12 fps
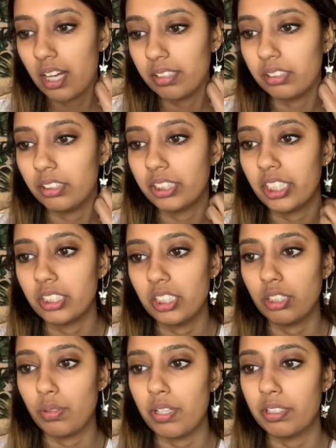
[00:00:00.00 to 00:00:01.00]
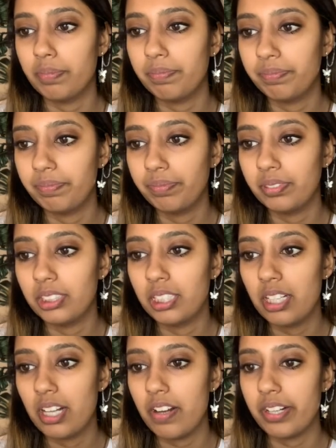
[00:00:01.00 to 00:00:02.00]
I'll get this one.
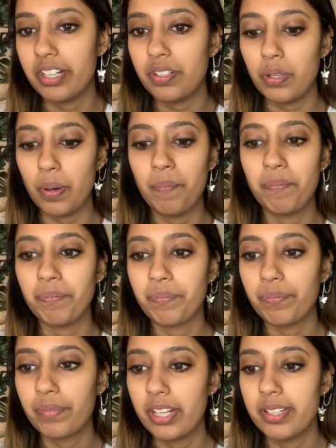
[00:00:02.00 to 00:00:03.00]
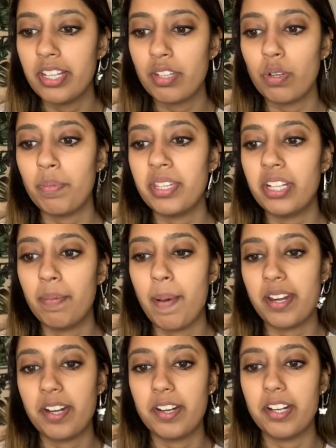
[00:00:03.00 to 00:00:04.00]
Okay, cool. These will be the
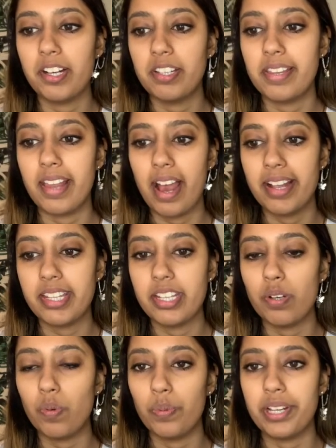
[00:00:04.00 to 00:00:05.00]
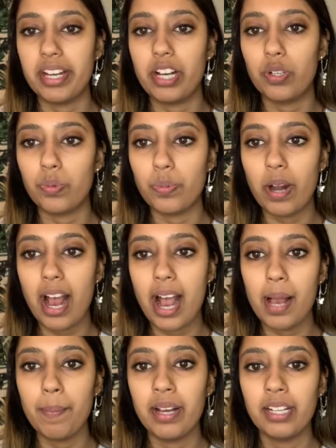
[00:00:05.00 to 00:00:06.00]
competitors that we
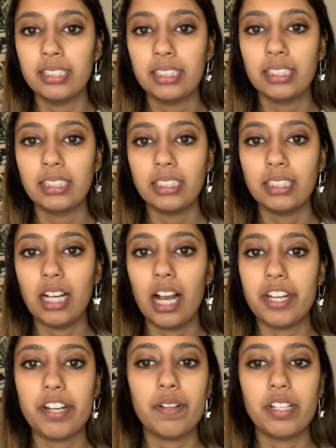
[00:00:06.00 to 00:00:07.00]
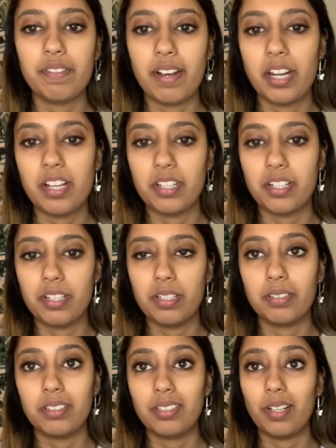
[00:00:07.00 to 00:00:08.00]
grab. I didn't really find any
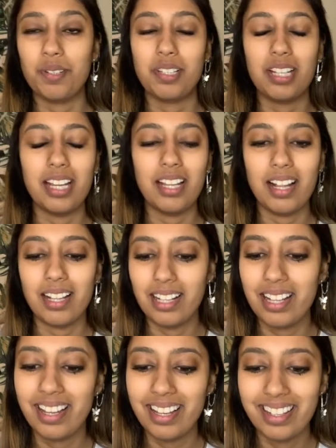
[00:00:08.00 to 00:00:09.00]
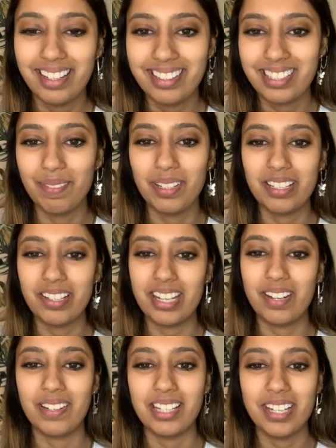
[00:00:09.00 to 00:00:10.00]
other closely similar
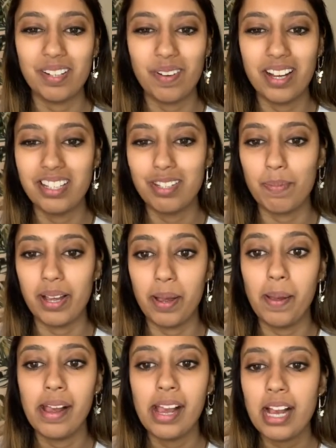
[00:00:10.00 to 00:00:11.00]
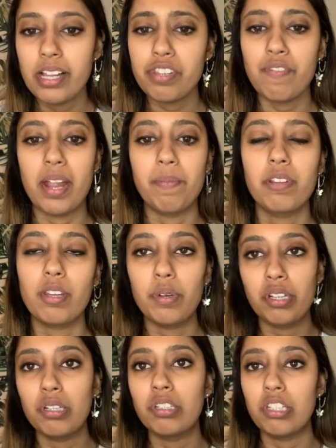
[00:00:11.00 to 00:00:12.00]
looking related ones, but that's fine. So we'll
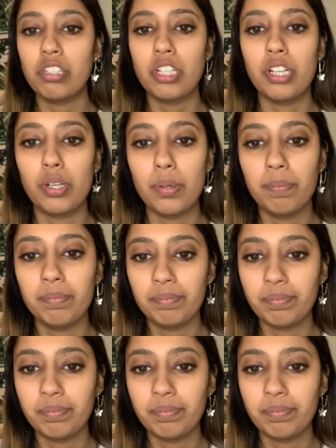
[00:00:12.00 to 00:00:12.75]
use these two.